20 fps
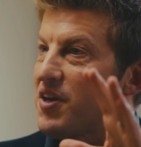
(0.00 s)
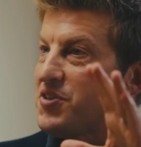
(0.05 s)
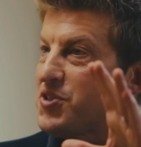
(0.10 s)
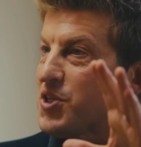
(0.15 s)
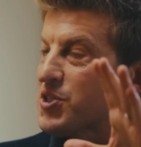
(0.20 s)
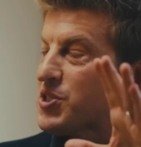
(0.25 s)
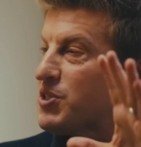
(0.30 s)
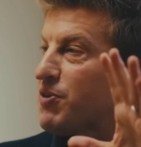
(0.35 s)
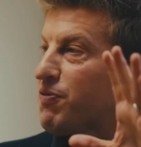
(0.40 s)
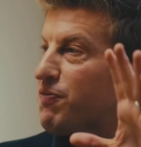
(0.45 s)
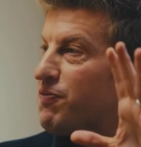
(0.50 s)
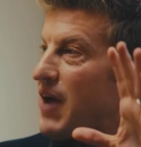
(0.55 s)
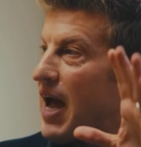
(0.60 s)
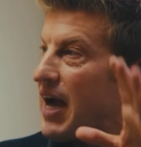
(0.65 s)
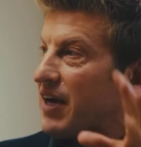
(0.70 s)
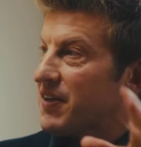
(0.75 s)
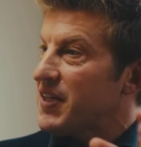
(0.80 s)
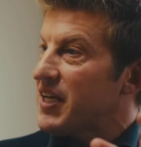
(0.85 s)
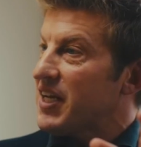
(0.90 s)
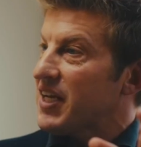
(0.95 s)
just the
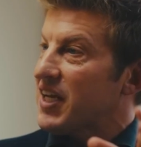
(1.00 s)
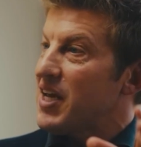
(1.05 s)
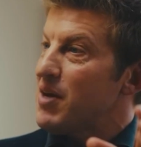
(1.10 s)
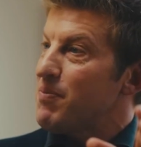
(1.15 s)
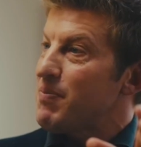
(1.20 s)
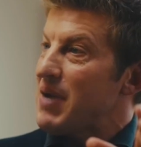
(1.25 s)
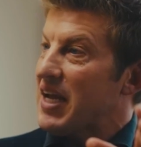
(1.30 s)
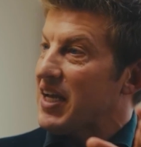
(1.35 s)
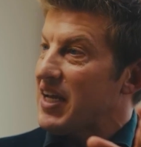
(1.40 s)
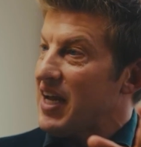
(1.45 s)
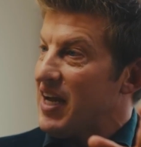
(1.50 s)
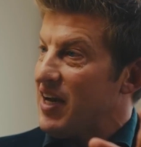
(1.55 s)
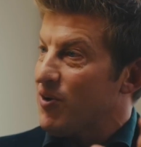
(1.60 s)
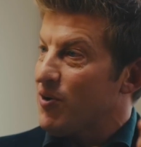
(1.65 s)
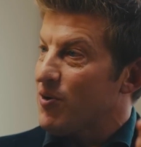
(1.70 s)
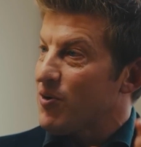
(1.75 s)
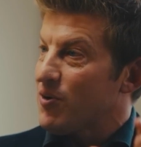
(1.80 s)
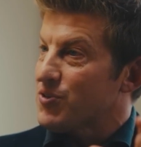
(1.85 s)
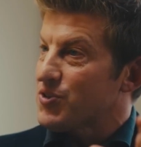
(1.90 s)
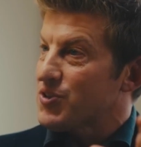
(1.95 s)
fact that it can make
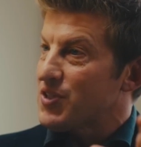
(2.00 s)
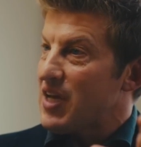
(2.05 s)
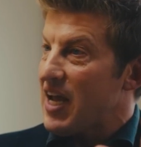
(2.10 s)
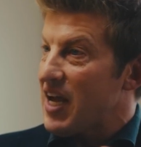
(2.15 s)
errors,